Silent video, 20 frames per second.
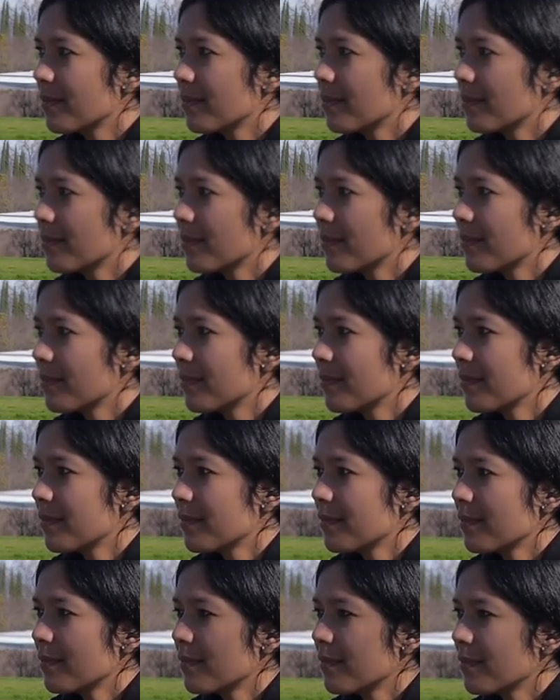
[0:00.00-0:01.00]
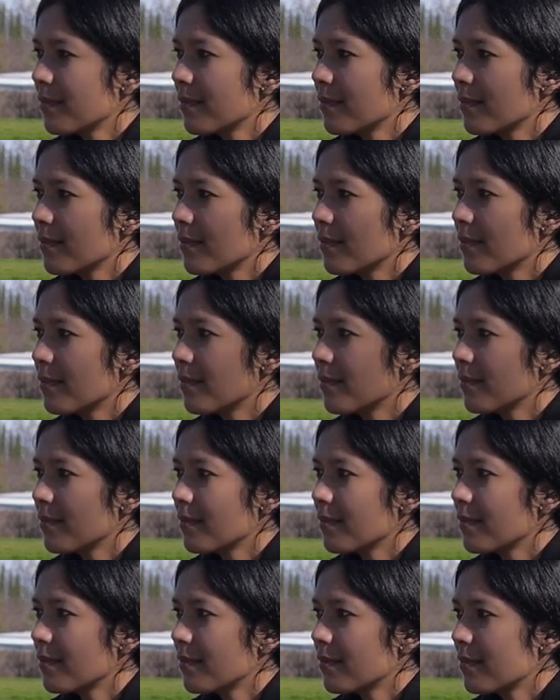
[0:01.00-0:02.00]

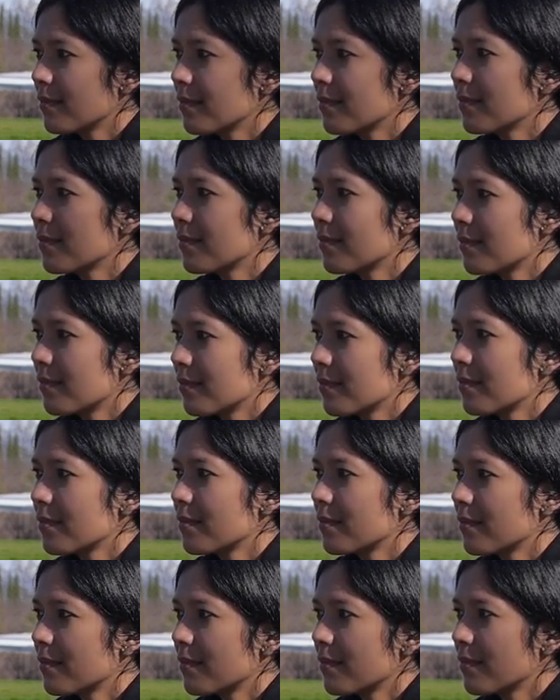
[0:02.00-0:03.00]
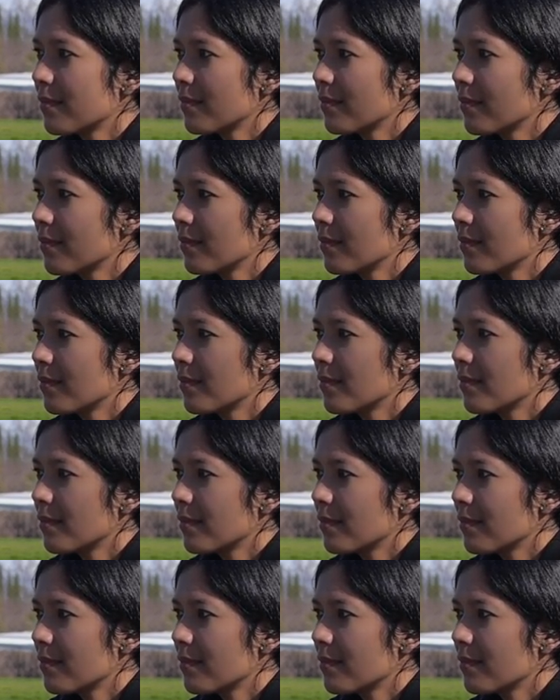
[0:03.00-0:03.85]
(not speaking)